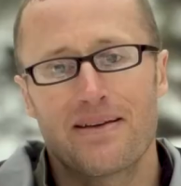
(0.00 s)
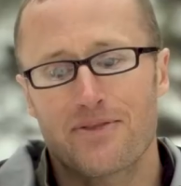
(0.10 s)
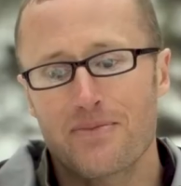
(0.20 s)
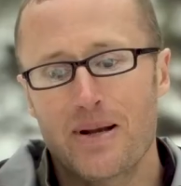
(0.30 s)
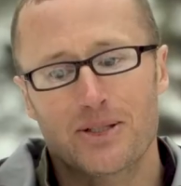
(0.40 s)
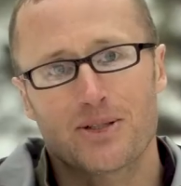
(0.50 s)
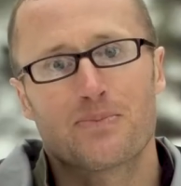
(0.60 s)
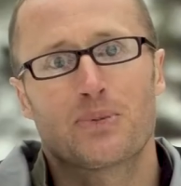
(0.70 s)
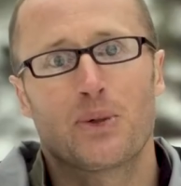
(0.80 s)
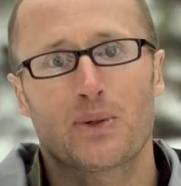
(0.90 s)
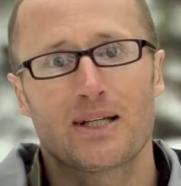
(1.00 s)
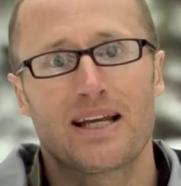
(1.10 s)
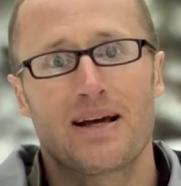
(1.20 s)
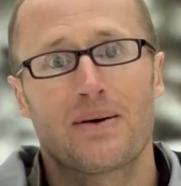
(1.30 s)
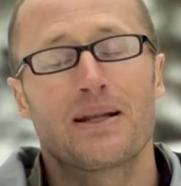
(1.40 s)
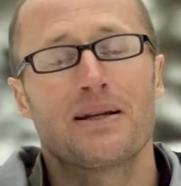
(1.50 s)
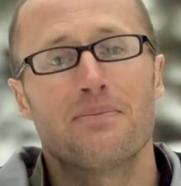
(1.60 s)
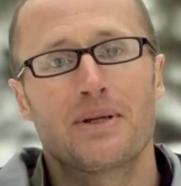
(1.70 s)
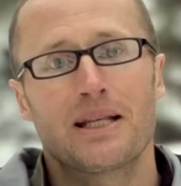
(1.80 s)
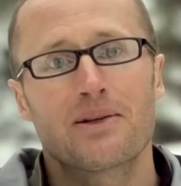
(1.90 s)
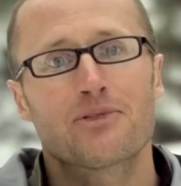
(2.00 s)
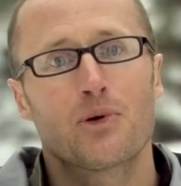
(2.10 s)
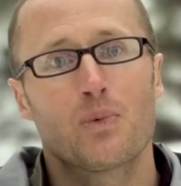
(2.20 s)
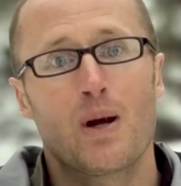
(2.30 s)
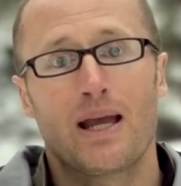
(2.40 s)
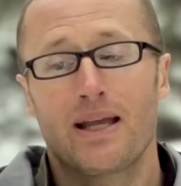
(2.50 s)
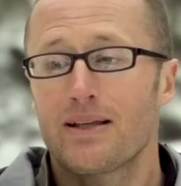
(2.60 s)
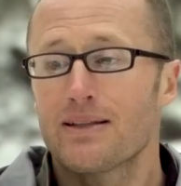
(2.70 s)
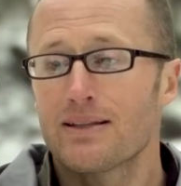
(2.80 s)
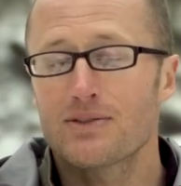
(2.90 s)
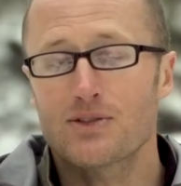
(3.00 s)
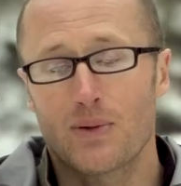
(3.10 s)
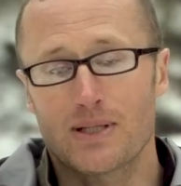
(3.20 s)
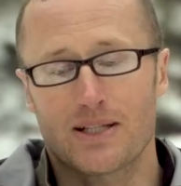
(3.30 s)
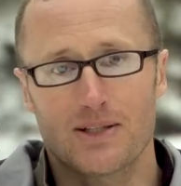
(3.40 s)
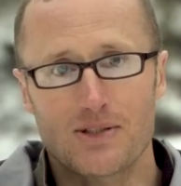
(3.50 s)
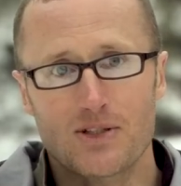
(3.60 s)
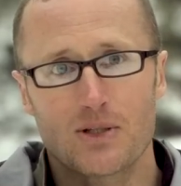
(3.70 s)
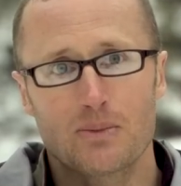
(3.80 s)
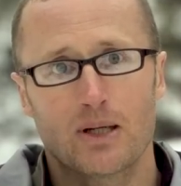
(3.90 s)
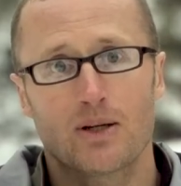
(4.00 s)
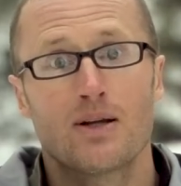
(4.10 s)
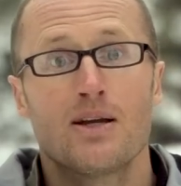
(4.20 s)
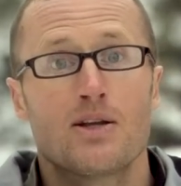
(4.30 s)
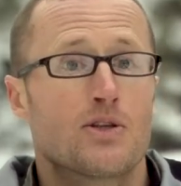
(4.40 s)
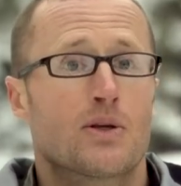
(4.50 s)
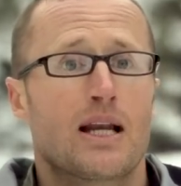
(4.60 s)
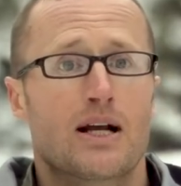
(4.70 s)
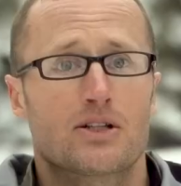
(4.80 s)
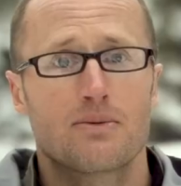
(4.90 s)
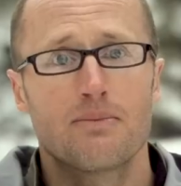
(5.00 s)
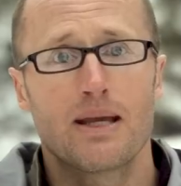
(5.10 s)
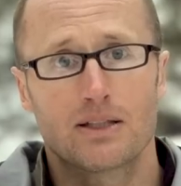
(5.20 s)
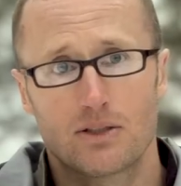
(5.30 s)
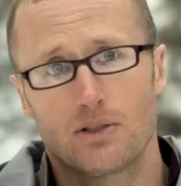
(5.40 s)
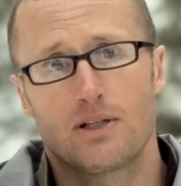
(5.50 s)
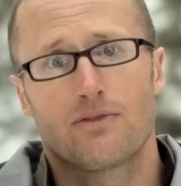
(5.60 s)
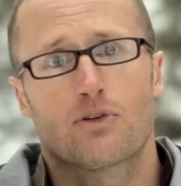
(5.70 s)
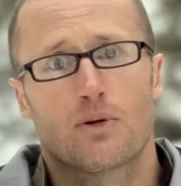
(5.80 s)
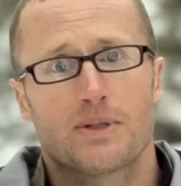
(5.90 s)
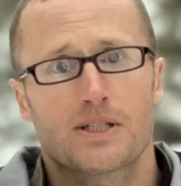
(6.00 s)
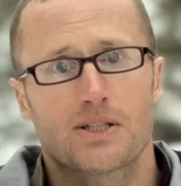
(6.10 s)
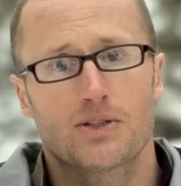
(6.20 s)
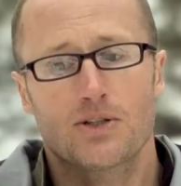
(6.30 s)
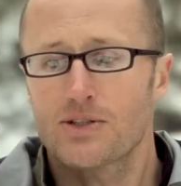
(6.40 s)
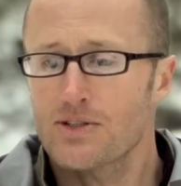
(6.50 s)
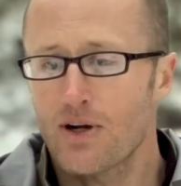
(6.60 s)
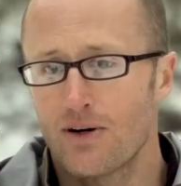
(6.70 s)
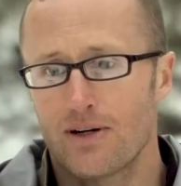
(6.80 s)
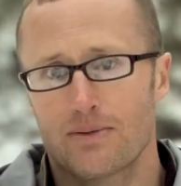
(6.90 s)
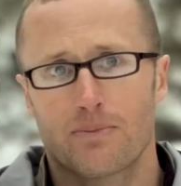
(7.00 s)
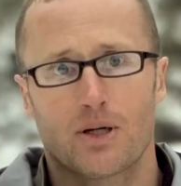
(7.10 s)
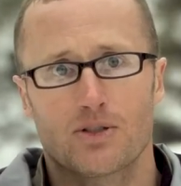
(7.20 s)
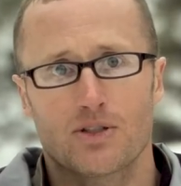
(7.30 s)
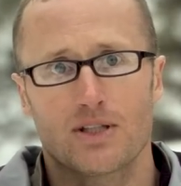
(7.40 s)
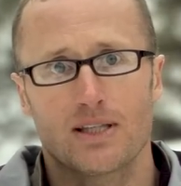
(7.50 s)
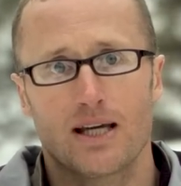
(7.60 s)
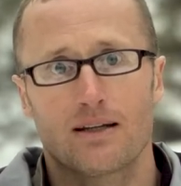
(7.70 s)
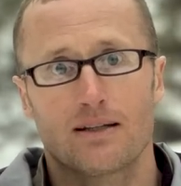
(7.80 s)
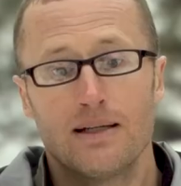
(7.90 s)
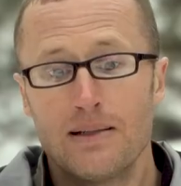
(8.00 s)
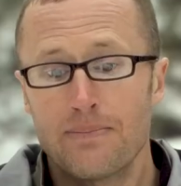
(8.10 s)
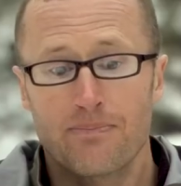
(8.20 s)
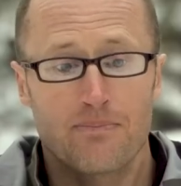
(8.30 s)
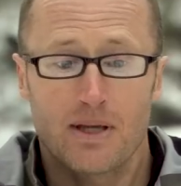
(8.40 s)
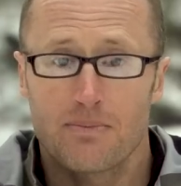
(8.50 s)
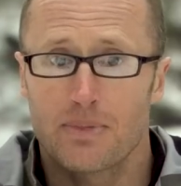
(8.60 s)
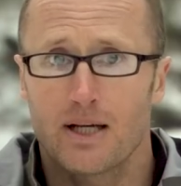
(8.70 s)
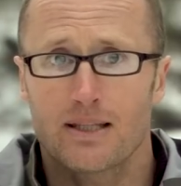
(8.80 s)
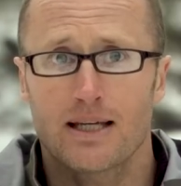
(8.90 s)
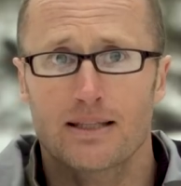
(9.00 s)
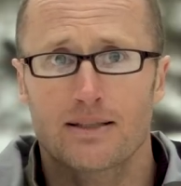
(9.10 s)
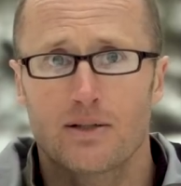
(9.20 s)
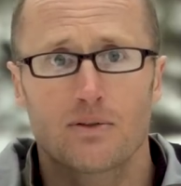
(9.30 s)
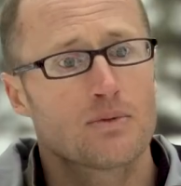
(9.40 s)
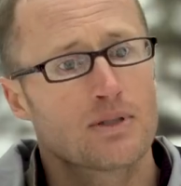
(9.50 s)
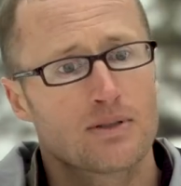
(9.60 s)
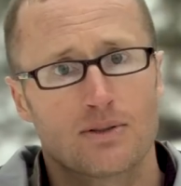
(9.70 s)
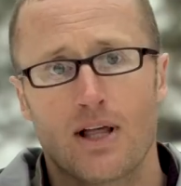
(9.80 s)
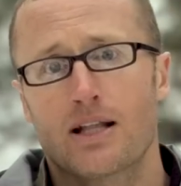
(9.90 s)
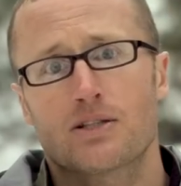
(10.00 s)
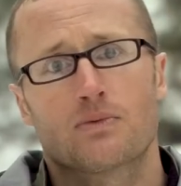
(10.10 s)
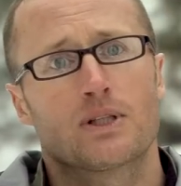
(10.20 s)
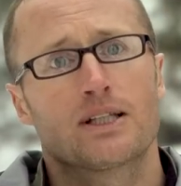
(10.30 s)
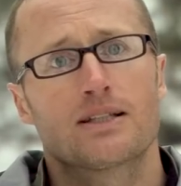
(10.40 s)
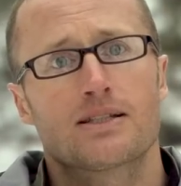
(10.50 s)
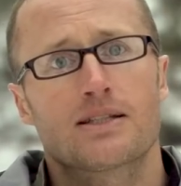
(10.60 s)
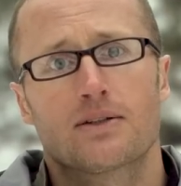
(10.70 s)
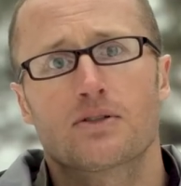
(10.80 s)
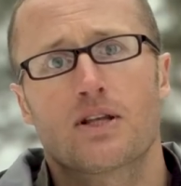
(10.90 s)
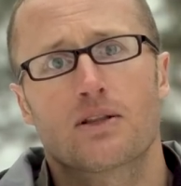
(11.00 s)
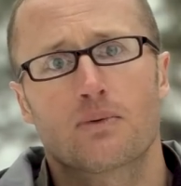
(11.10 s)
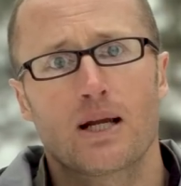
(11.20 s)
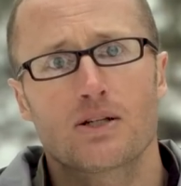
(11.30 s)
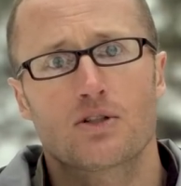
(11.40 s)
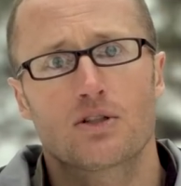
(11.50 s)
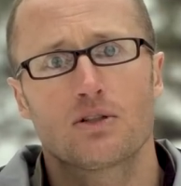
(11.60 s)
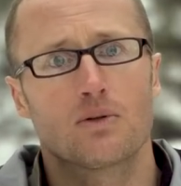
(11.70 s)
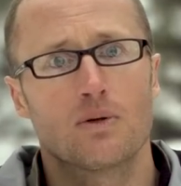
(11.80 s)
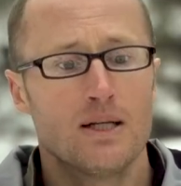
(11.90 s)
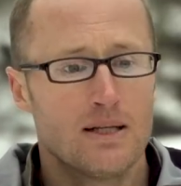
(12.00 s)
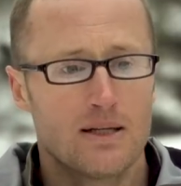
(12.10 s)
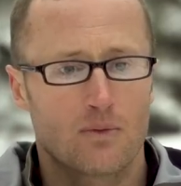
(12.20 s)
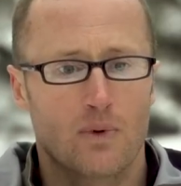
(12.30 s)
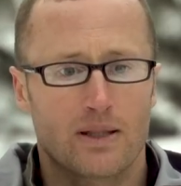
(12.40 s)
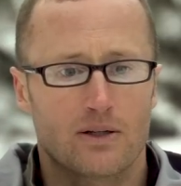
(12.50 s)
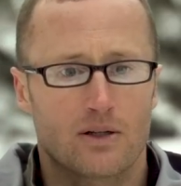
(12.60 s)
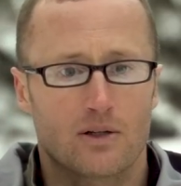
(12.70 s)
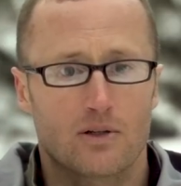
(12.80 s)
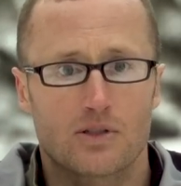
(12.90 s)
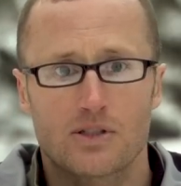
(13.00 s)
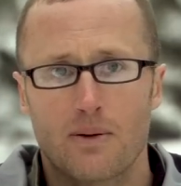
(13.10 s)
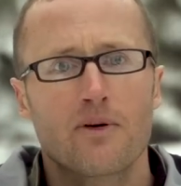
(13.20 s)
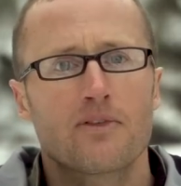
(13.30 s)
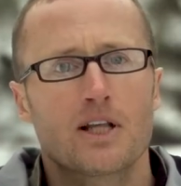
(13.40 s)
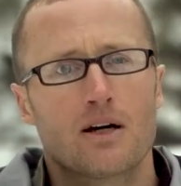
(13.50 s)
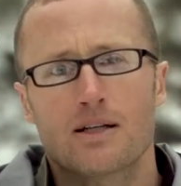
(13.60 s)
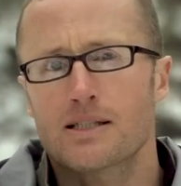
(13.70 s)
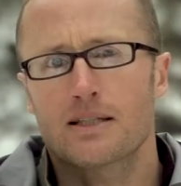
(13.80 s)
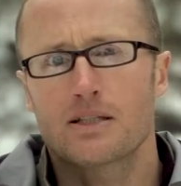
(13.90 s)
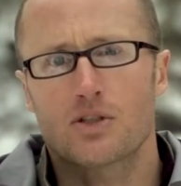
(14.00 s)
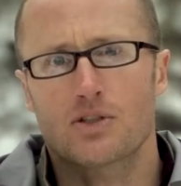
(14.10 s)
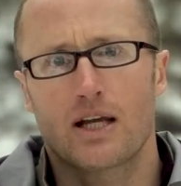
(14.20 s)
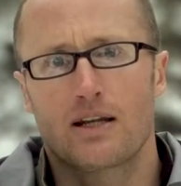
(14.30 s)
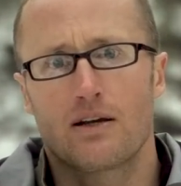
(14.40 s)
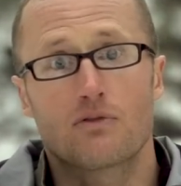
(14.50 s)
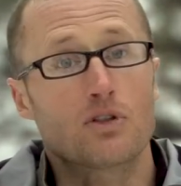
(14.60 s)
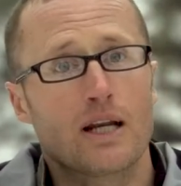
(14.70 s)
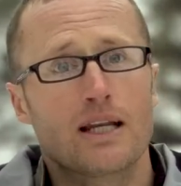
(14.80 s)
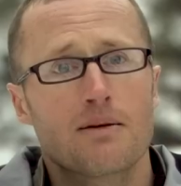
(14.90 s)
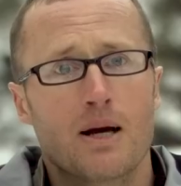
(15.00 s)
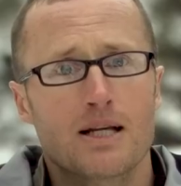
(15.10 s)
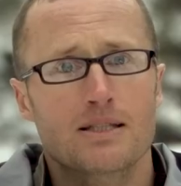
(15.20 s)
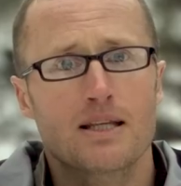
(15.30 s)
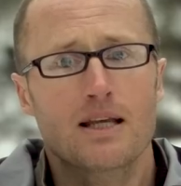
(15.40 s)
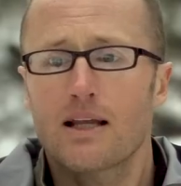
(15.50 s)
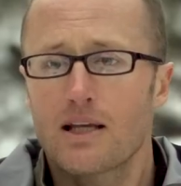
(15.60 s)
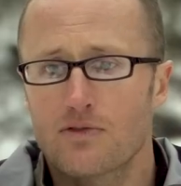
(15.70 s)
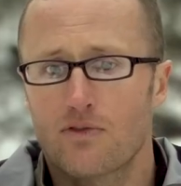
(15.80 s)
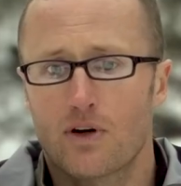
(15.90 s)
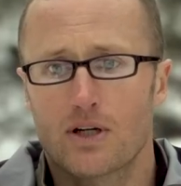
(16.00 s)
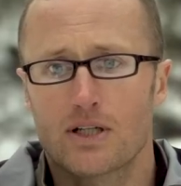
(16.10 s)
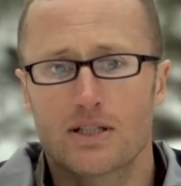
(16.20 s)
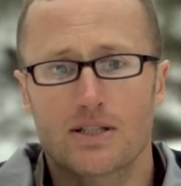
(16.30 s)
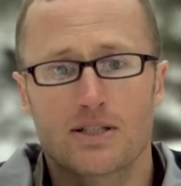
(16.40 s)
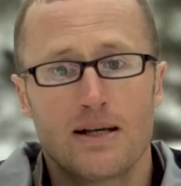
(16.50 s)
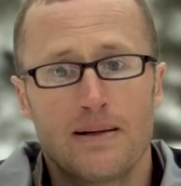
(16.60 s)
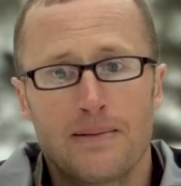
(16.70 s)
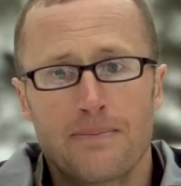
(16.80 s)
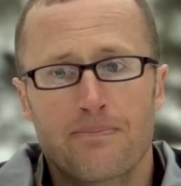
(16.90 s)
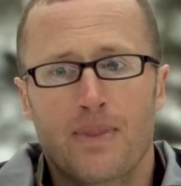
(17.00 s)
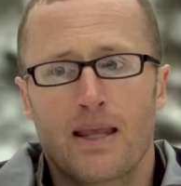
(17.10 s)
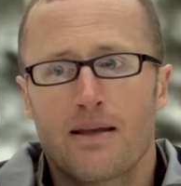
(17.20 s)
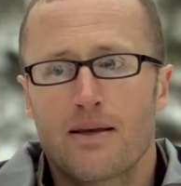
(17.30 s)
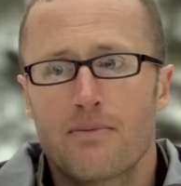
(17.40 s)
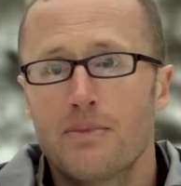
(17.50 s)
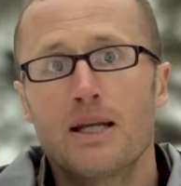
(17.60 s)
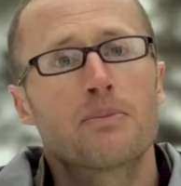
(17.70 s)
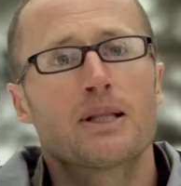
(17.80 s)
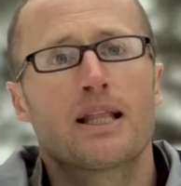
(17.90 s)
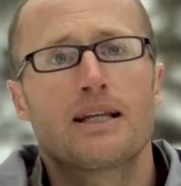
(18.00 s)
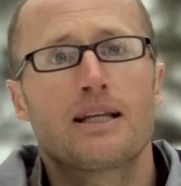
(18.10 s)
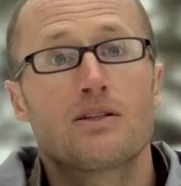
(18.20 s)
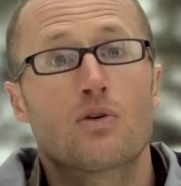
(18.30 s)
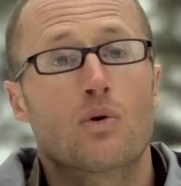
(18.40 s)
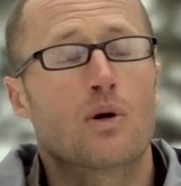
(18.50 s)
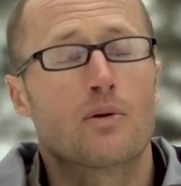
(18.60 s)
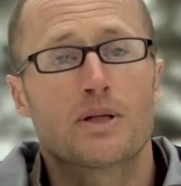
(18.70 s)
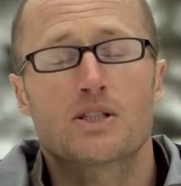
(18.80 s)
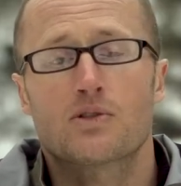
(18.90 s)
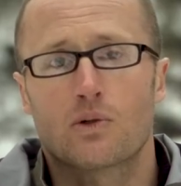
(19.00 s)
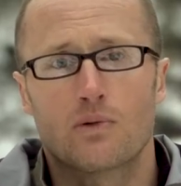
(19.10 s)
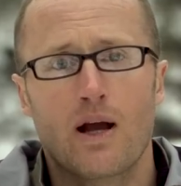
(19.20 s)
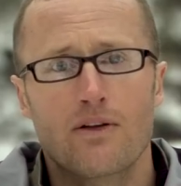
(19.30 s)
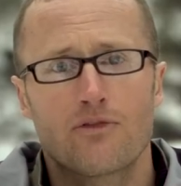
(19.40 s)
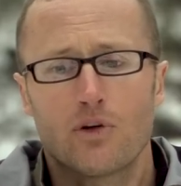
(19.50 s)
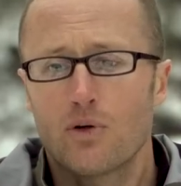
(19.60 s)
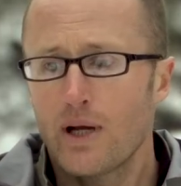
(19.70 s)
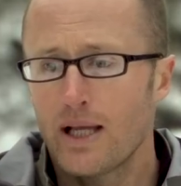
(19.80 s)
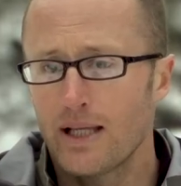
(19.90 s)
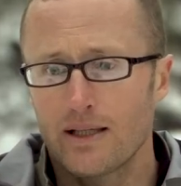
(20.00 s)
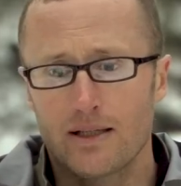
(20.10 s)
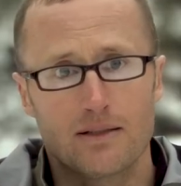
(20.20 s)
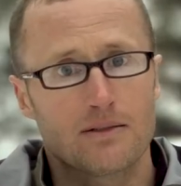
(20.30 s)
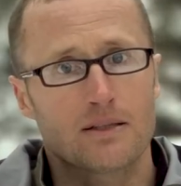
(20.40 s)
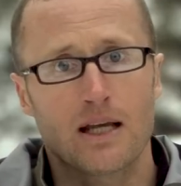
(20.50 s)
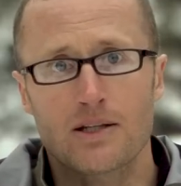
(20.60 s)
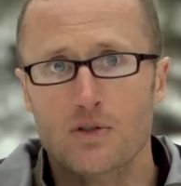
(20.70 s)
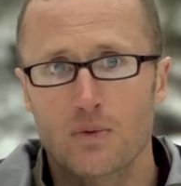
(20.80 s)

information broken down in a meaningful way, so as a consumer, you can actually make good informed decisions on purchasing that. Beyond that though, lots of really good skills on the range too. Whether some of it honestly just kind of training mindset as far as manipulating your pistol or rifle and kind of